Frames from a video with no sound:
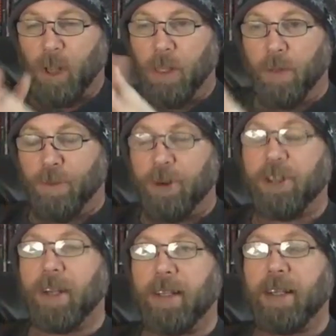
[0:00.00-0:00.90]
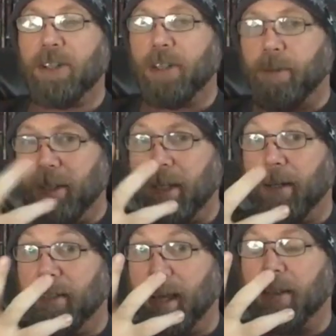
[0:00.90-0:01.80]
the first thing I teach someone is how to
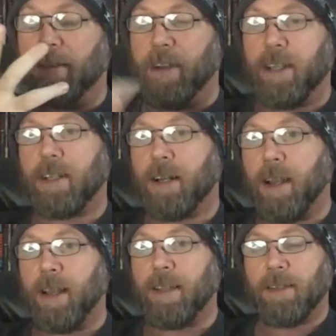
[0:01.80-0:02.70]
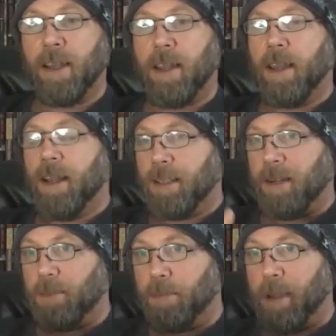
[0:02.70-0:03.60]
attack the face and eyes. So
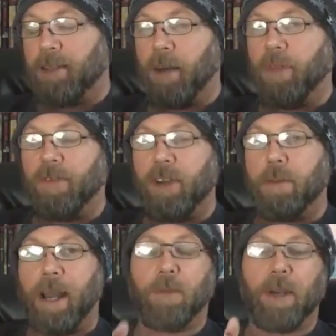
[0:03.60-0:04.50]
that was based off the feedback we